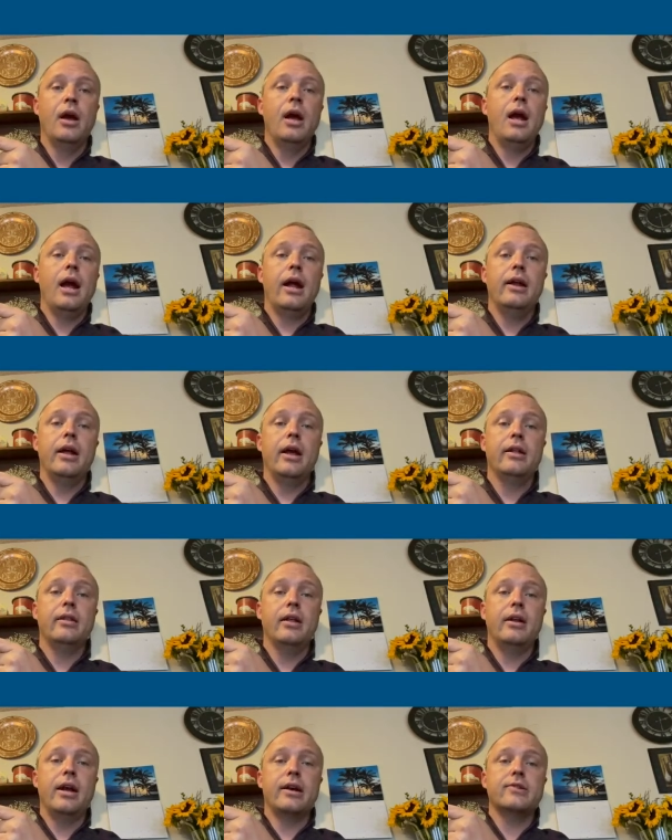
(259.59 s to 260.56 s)
And then the
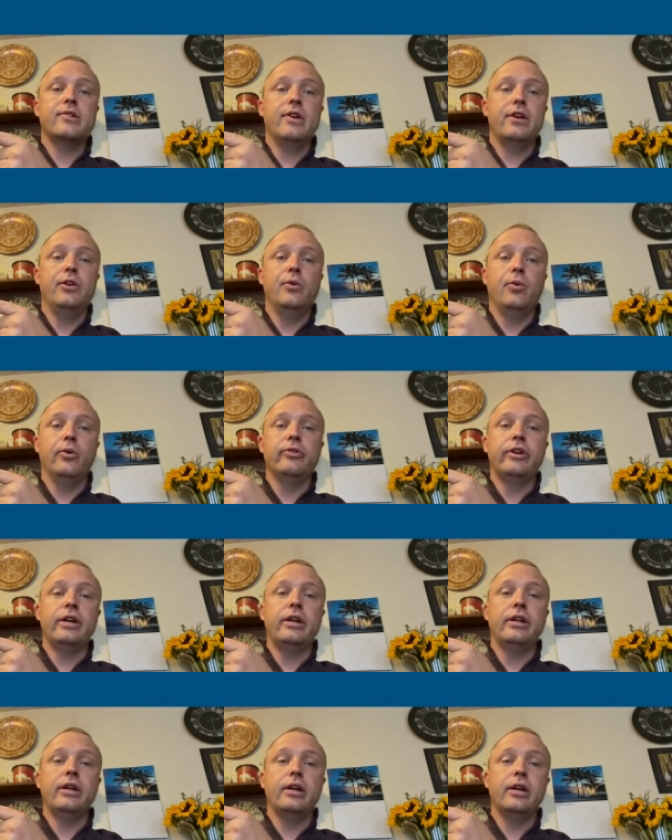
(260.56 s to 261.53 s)
next thing you will
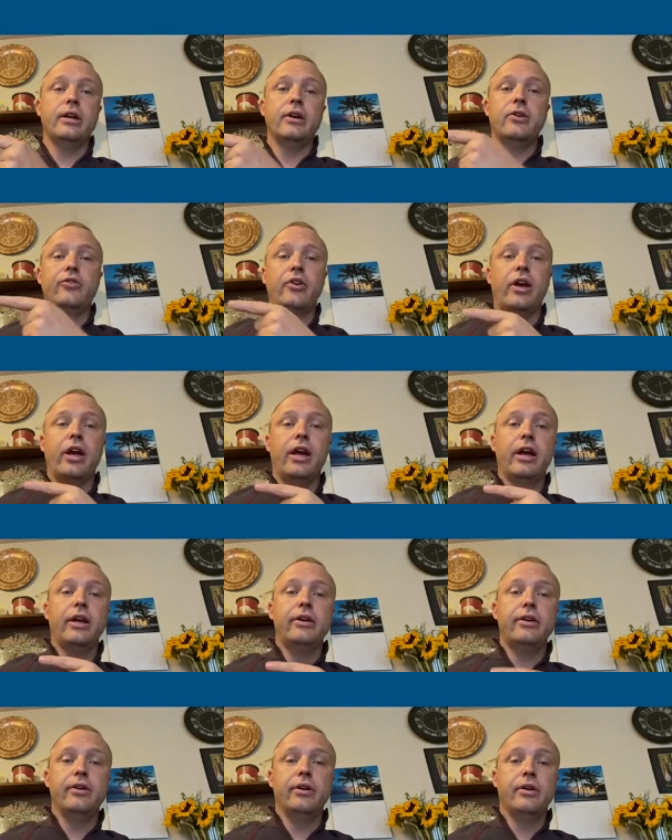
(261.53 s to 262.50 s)
need is
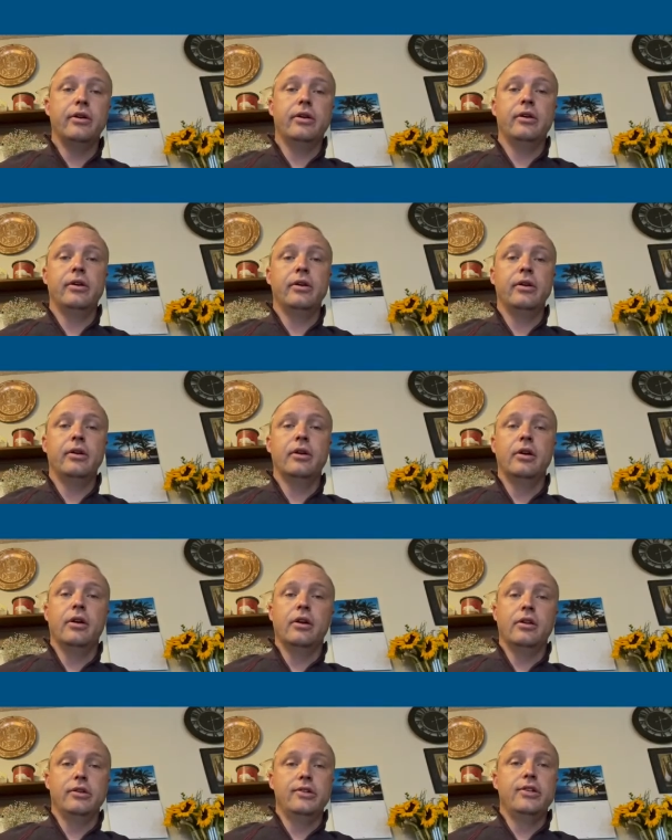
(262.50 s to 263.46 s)
a
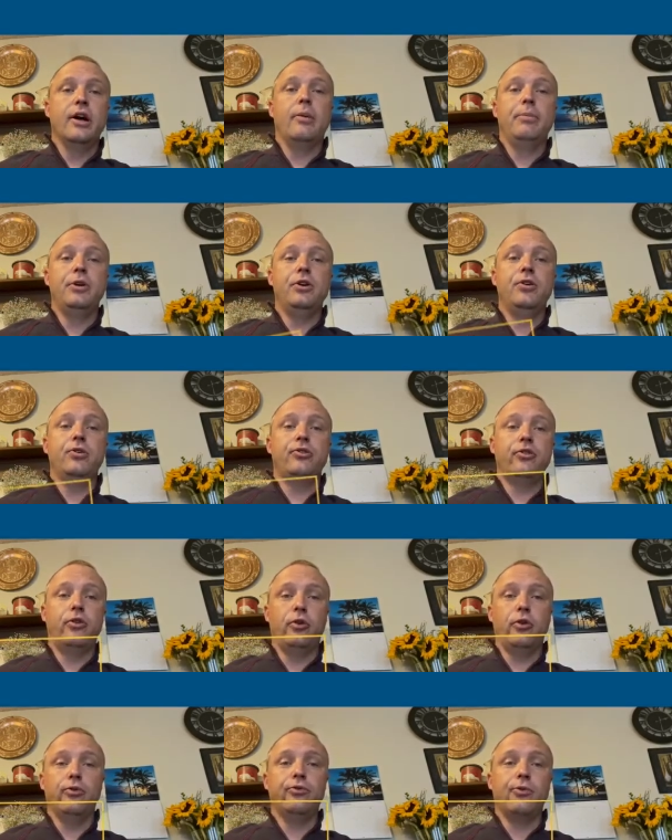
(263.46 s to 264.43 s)

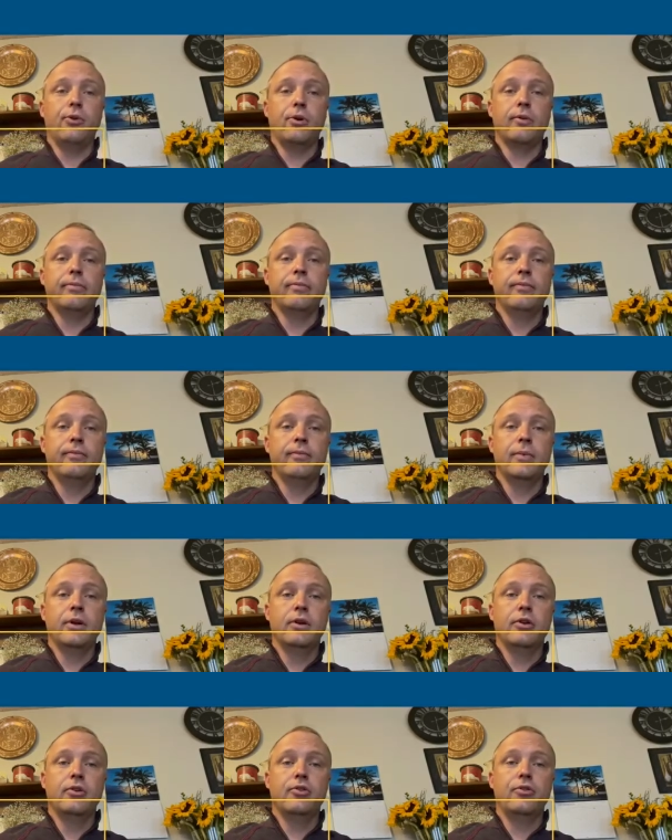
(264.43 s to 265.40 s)
W-2 form.
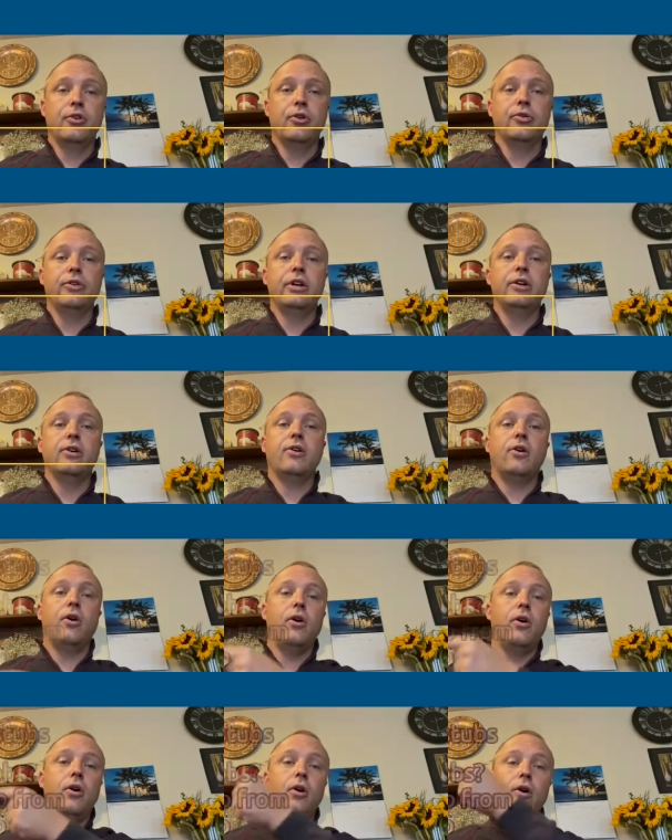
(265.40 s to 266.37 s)
So you'll need
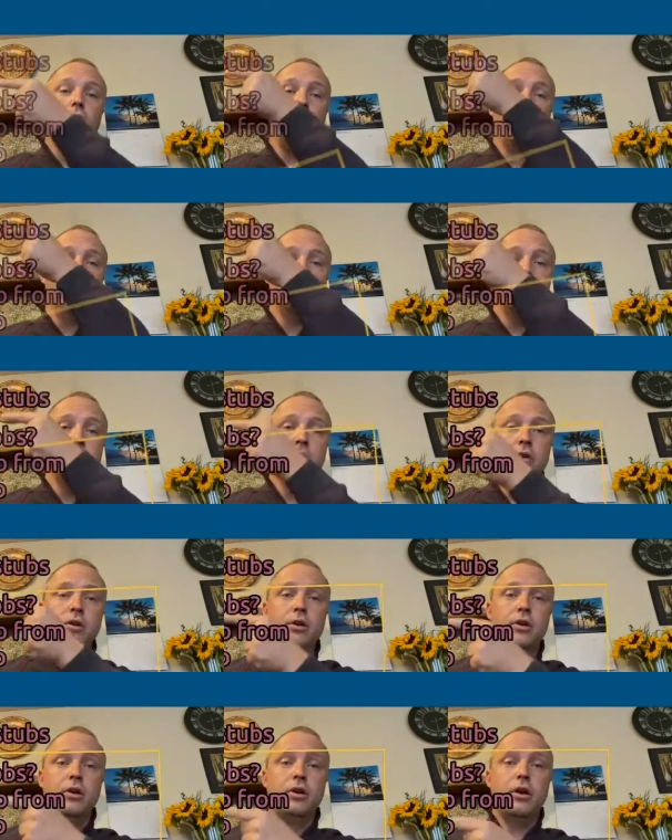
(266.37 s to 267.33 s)
all
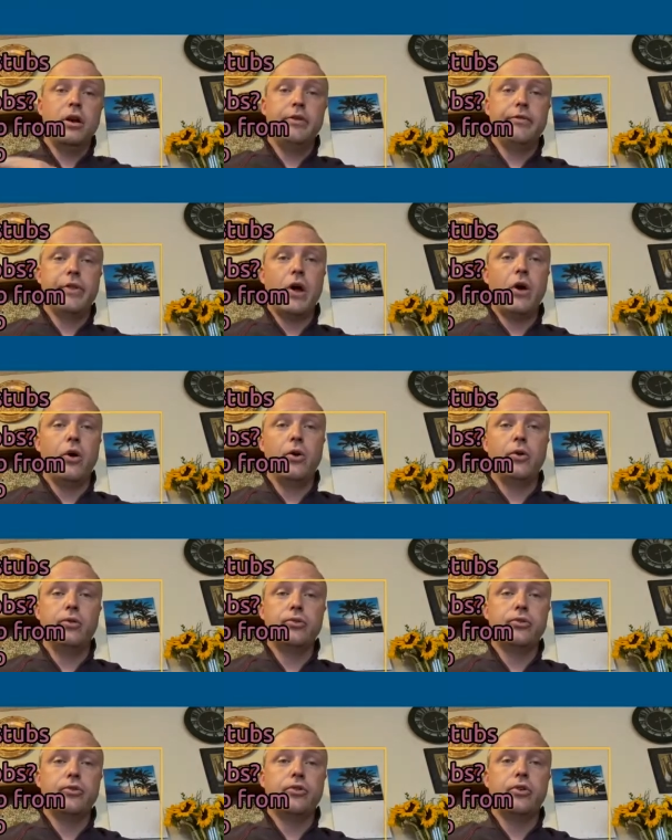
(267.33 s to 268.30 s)
of
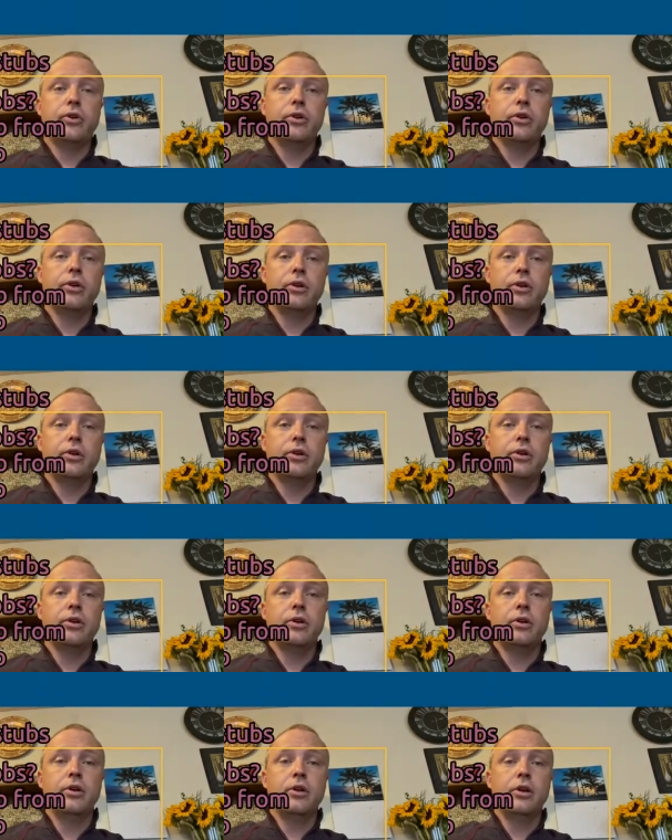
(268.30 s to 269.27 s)
those
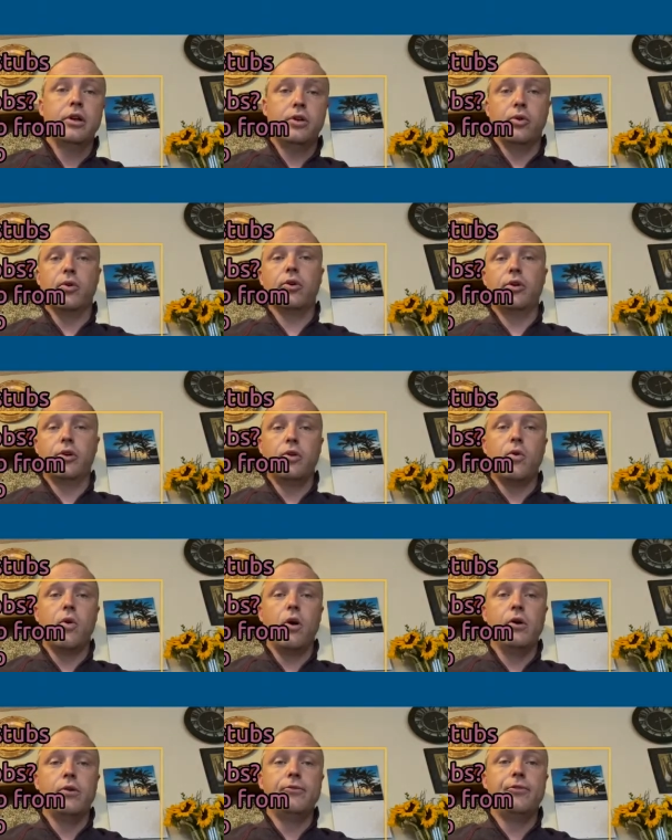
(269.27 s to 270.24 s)
in order to
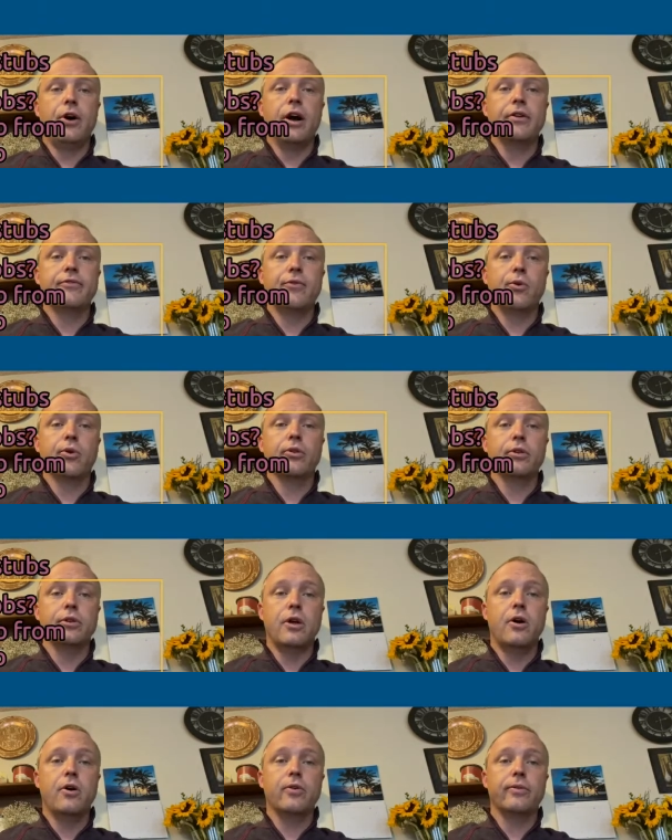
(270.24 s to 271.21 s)
qualify for the
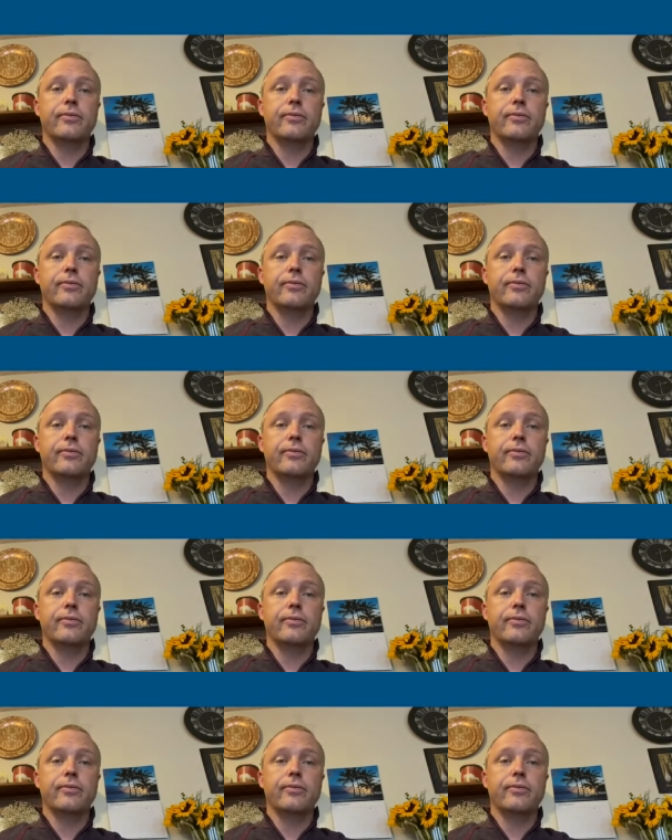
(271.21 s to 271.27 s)
loan.